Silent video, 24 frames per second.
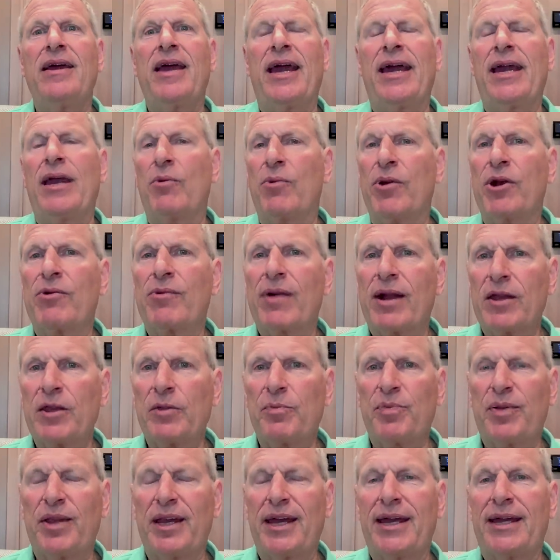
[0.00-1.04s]
And I went around
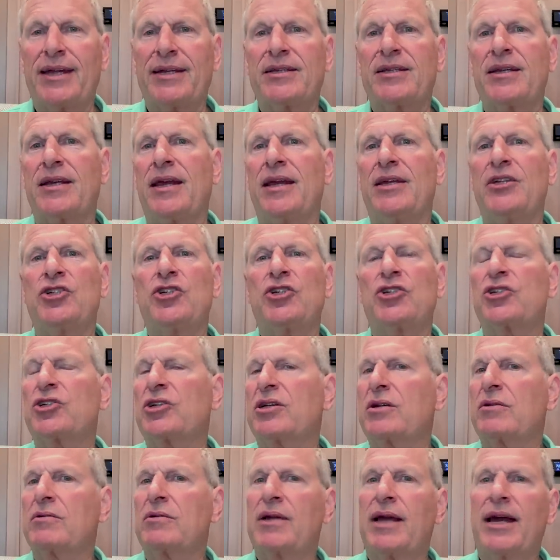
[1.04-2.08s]
the plant and
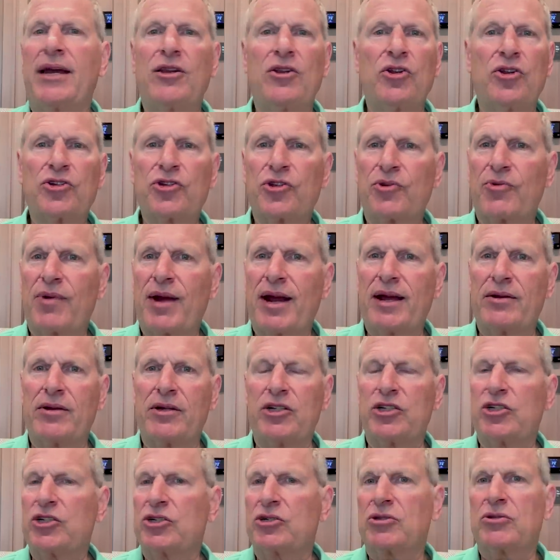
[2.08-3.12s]
just kind of looked around
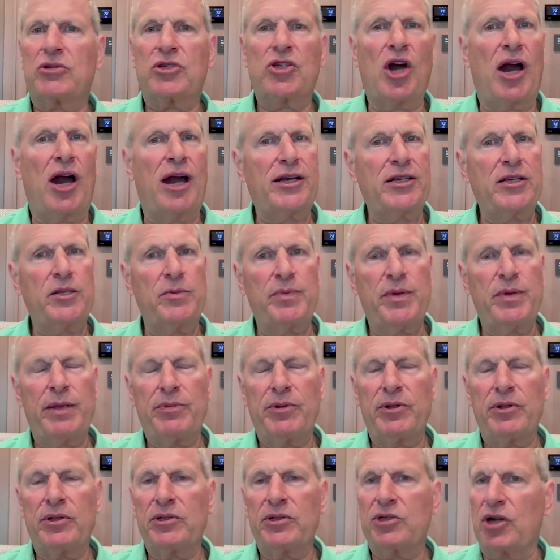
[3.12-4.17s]
and just talked to
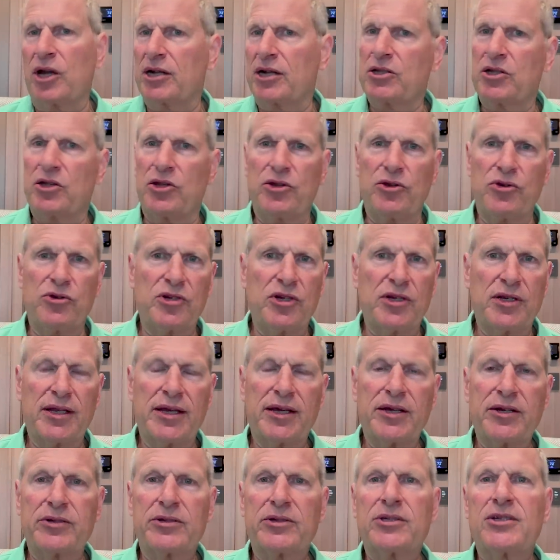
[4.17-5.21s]
people, talked to the union
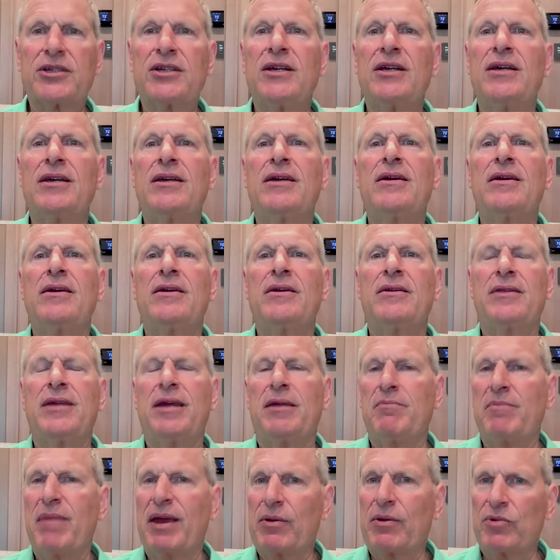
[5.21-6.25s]
leaders,
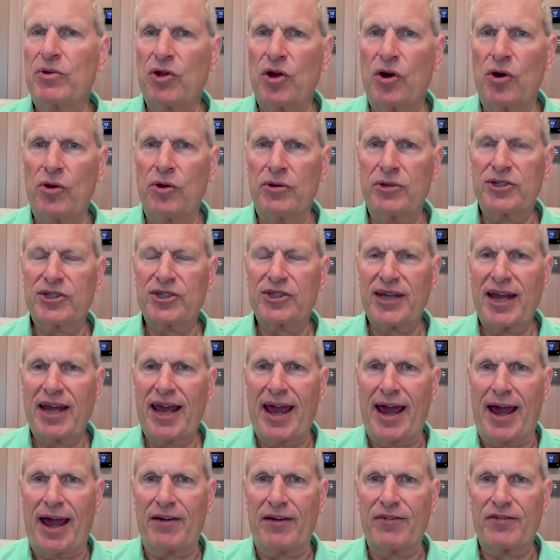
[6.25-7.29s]
then met with the whole
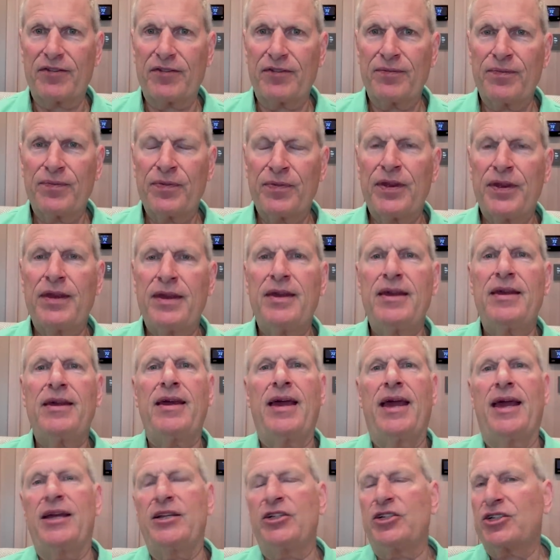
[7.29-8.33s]
staff,
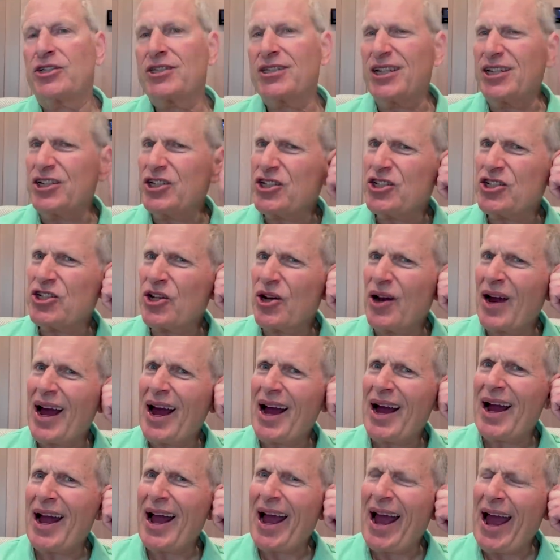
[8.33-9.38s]
and just said, "Geez, you know,
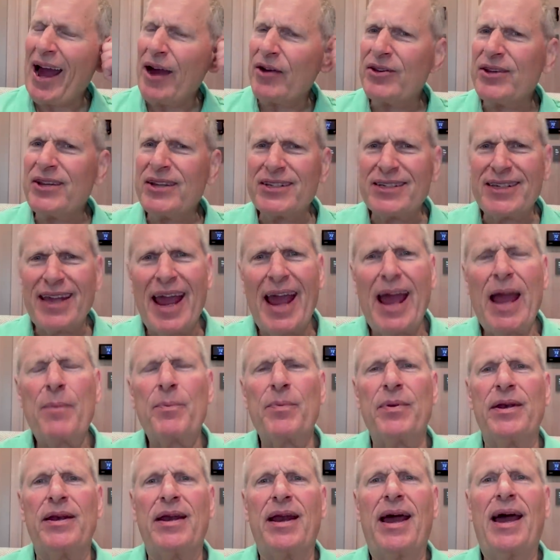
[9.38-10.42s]
how, how did this
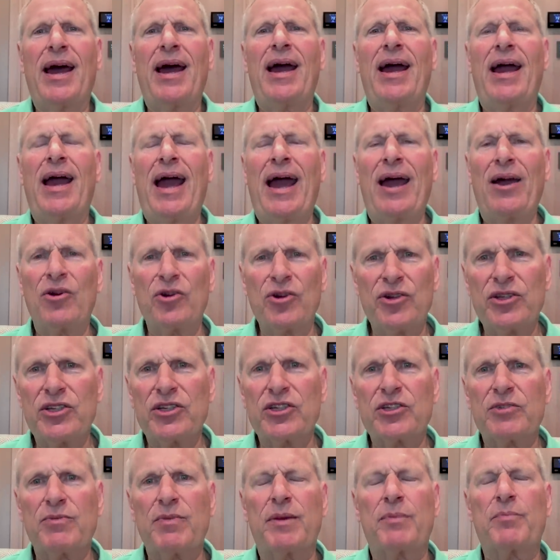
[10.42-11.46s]
happen? How how could
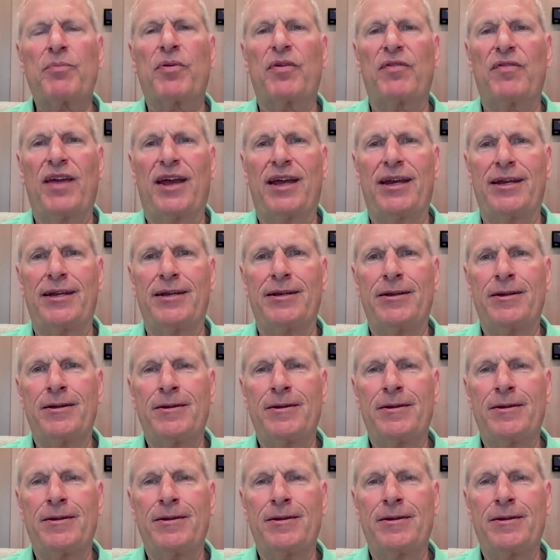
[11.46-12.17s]
this have been prevented?"